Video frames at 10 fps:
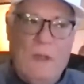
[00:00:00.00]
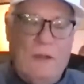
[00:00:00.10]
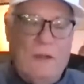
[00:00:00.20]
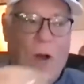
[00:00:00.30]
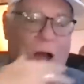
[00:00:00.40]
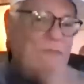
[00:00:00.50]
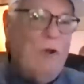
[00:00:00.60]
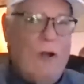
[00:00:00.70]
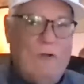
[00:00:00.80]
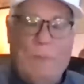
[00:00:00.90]
I've
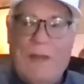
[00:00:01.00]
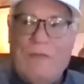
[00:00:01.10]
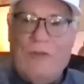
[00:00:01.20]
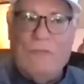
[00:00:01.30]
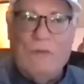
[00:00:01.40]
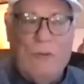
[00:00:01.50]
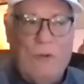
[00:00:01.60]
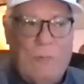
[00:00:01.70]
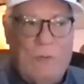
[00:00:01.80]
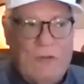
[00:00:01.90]
talked about this for
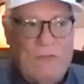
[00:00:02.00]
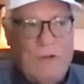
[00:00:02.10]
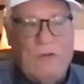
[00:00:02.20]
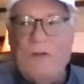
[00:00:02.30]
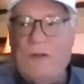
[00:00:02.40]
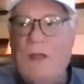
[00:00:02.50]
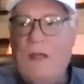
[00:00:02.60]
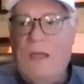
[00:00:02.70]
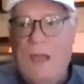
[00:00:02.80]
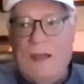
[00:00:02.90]
30 plus years, and
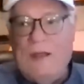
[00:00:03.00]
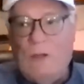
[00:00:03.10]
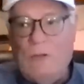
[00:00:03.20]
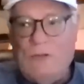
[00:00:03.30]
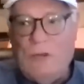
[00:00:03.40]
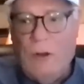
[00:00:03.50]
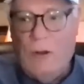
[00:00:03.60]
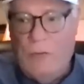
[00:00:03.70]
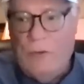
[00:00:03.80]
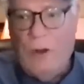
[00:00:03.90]
I know that there
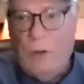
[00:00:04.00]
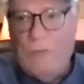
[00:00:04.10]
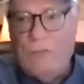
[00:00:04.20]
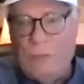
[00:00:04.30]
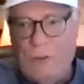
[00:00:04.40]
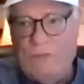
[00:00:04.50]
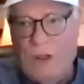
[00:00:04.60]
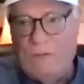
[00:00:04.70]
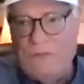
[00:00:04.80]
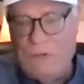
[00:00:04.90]
are others who have
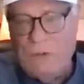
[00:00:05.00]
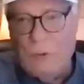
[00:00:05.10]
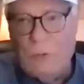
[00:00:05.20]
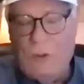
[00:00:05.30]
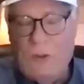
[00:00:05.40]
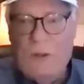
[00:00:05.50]
done this too.